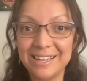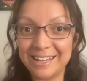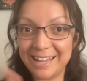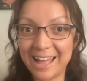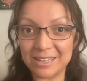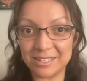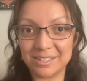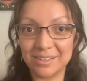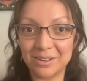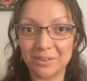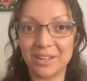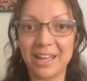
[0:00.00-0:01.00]
yet,
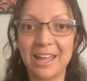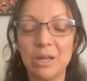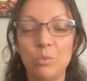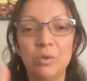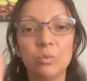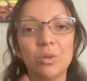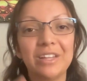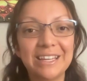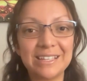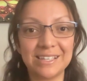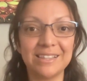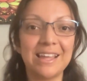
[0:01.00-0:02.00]
okay? We will
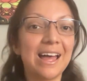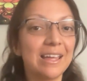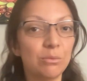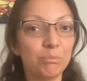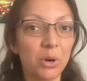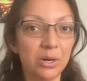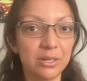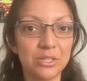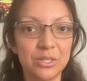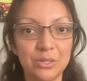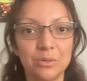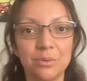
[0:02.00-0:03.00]
get to that in part
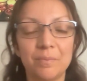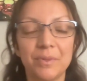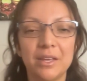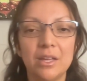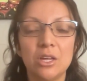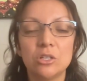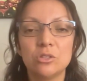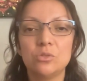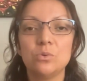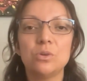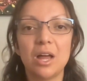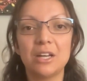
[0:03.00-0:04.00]
2.
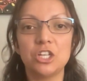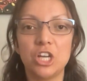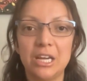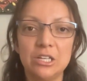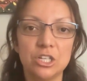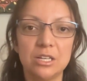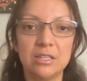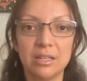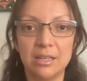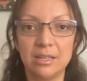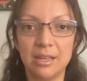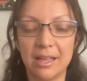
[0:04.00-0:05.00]
Do not change
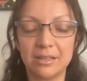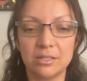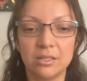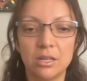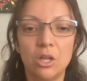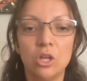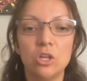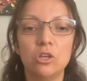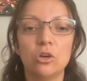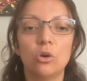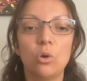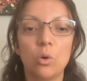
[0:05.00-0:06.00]
anything yet.
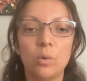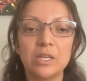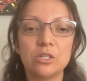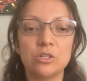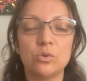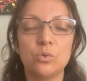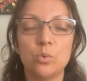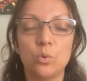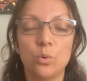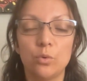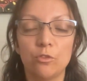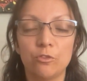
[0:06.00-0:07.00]
You're going to
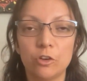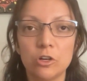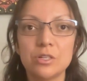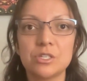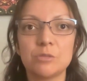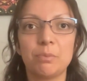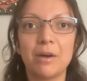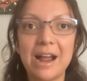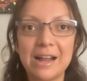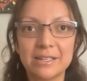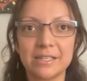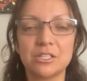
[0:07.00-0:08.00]
first
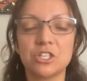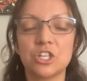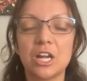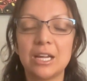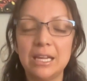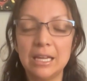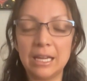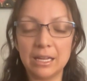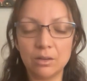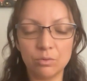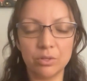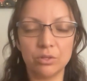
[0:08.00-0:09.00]
practice checking
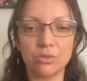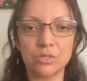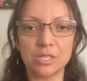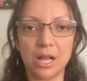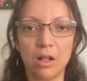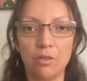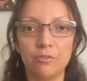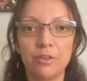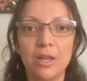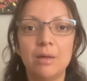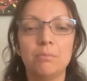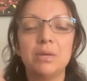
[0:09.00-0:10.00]
in with yourself,
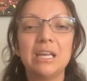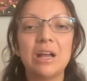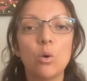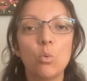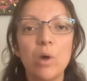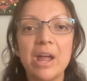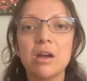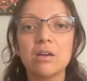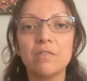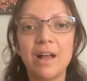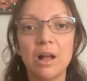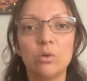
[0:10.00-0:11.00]
being aware
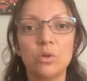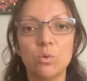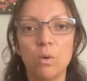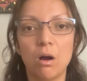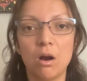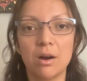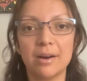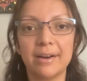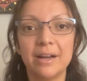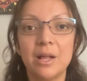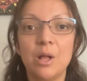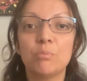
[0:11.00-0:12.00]
of how you are,
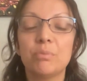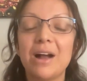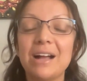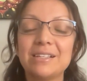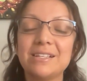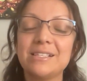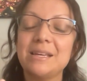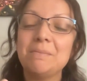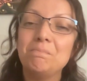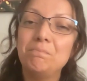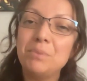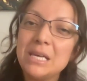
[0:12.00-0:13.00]

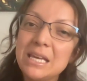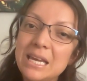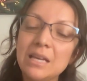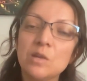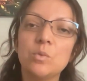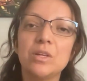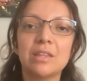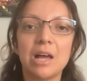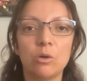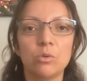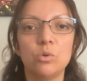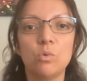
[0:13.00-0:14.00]
practicing being with
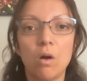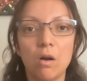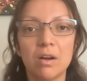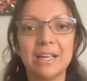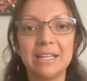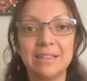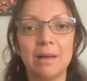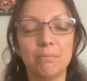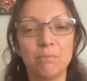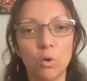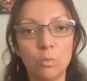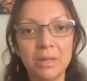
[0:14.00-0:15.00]
how you are in that
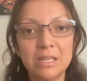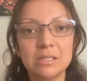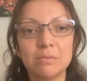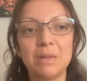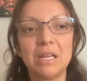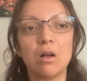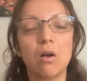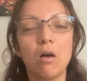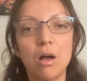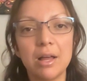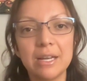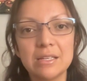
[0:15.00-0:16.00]
moment, being
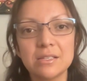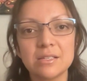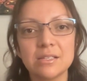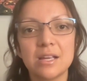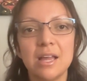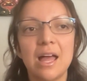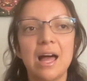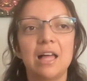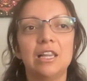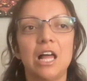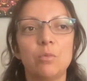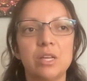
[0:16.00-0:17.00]
honest,
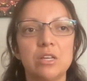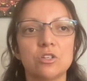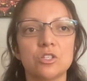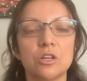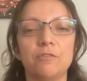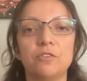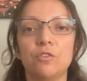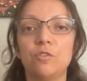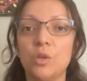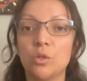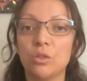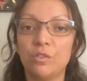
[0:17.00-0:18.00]
allowing yourself to
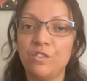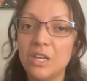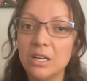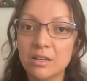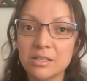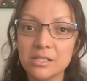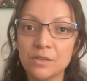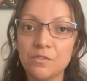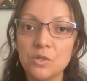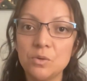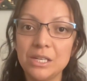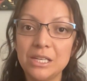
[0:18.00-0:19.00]
feel the feels if
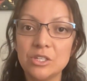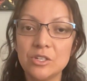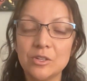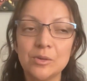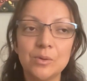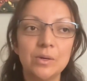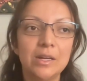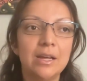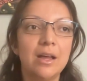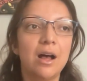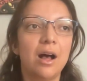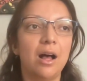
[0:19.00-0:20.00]
you need to,
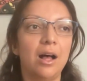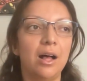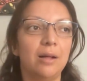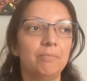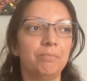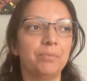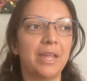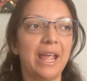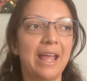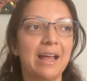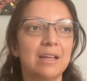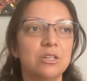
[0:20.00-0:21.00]

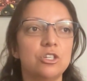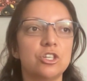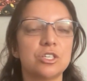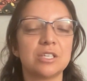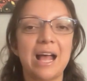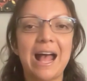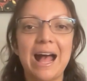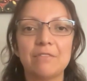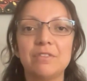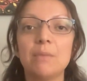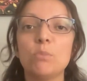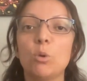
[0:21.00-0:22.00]
and just have
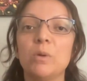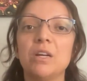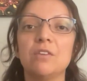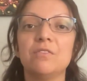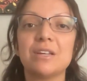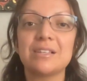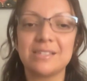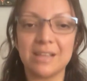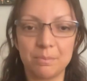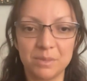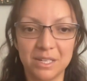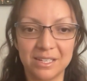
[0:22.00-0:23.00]
that moment of
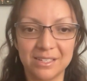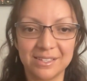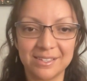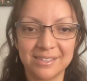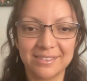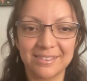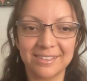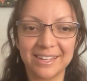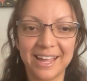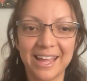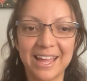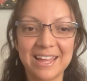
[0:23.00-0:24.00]
acceptance,
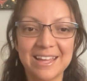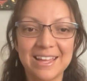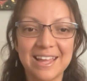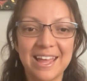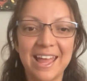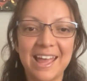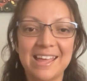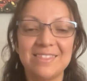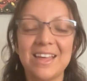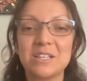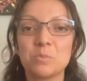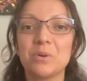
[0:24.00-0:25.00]
okay? And
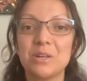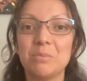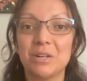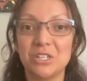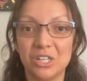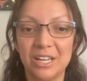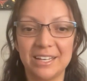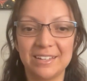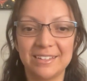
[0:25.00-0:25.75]
that's pretty much it.